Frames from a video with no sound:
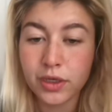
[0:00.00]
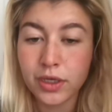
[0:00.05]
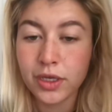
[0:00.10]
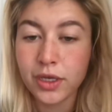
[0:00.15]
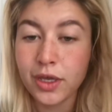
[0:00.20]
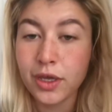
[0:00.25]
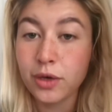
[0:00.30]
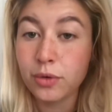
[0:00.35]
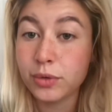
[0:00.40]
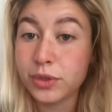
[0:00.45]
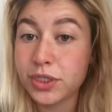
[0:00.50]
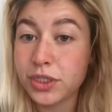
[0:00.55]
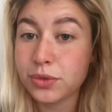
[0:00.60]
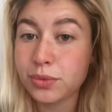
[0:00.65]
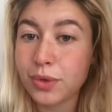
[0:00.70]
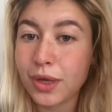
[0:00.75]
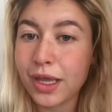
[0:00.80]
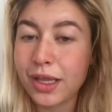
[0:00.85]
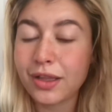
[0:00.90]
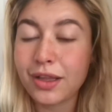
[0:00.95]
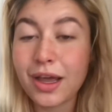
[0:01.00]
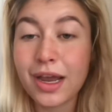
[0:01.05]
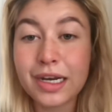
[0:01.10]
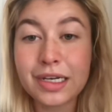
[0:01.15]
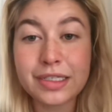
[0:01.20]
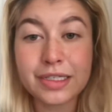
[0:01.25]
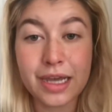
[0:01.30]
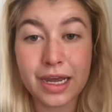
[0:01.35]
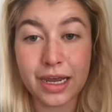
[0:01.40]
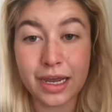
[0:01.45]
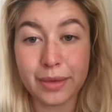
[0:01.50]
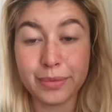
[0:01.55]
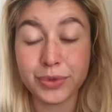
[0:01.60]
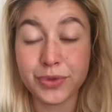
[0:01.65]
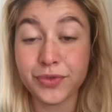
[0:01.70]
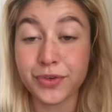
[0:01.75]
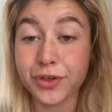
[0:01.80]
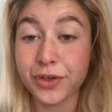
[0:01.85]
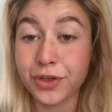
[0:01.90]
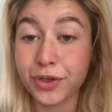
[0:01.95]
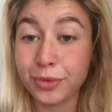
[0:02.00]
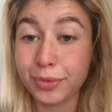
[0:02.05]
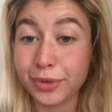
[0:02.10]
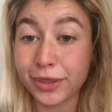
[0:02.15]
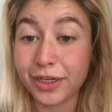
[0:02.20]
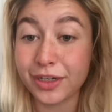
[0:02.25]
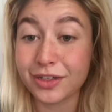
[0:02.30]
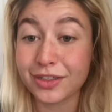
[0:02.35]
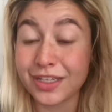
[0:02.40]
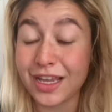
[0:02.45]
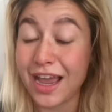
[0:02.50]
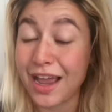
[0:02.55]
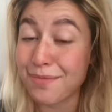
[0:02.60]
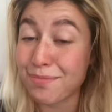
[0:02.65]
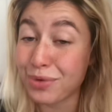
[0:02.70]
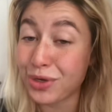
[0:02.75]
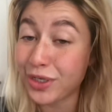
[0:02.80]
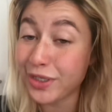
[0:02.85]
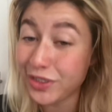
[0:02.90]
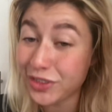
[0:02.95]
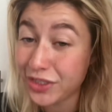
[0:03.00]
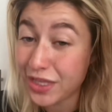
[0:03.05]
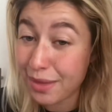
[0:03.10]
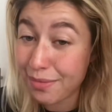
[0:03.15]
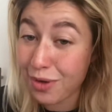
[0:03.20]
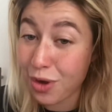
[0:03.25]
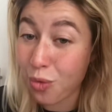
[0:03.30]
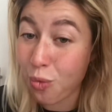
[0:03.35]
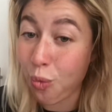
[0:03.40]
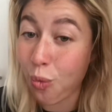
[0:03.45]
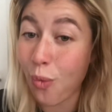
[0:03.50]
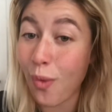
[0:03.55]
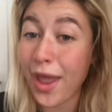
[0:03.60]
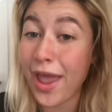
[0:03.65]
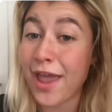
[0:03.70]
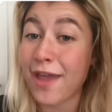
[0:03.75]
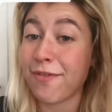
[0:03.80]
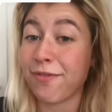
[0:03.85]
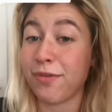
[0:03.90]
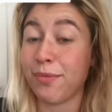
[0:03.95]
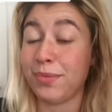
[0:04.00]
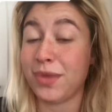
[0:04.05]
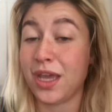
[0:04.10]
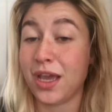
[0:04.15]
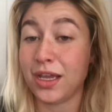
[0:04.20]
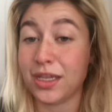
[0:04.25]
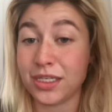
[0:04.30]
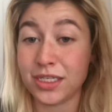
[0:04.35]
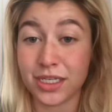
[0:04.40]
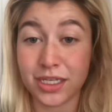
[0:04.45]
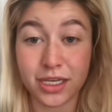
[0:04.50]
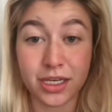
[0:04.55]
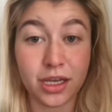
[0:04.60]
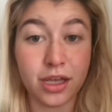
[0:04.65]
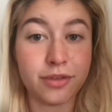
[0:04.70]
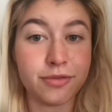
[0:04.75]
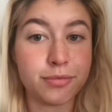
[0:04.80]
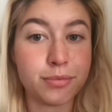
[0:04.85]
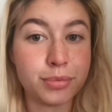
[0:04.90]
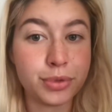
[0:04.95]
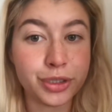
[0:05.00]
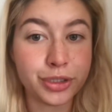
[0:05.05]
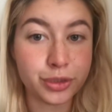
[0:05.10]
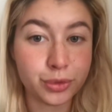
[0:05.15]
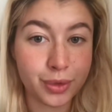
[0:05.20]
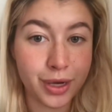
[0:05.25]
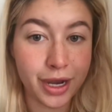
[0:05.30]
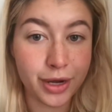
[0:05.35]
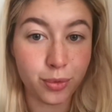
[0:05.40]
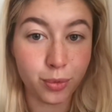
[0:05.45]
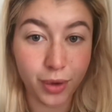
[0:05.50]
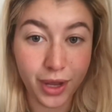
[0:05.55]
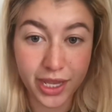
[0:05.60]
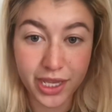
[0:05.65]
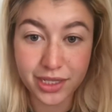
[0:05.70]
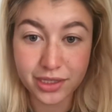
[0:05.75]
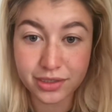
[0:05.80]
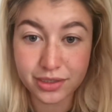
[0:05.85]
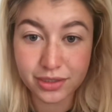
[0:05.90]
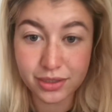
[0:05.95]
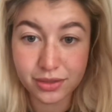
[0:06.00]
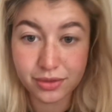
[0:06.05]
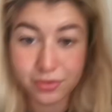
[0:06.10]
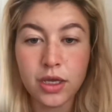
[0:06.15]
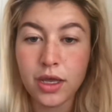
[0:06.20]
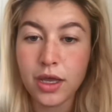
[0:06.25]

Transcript: Which is why a lot of times for new breeders, I push them away from the idea of blue-eyed whites.